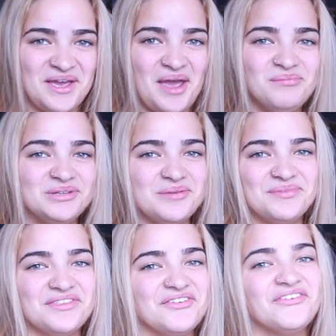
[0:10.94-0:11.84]
I
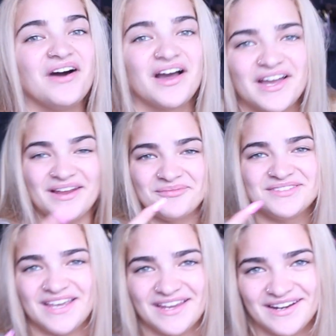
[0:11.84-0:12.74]
believe the fuck. I'm
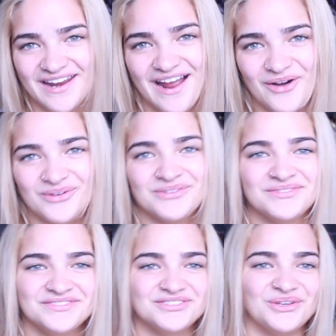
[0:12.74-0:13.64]
saying it
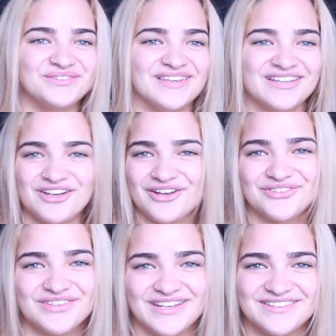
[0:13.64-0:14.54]
now. So it's like
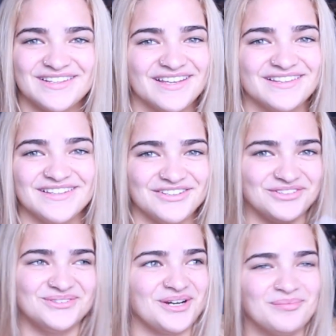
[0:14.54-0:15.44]
contradicting. Like, are
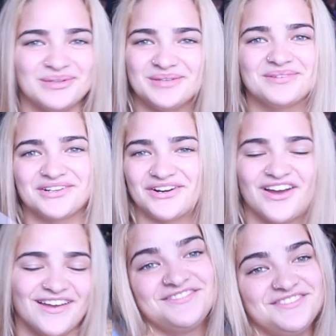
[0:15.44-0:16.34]
you trying to believe it or
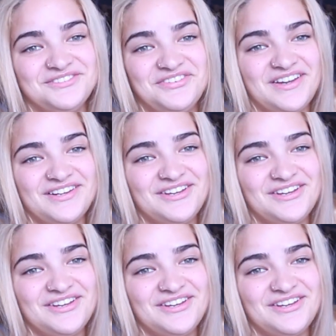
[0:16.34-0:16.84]
not? Who the fuck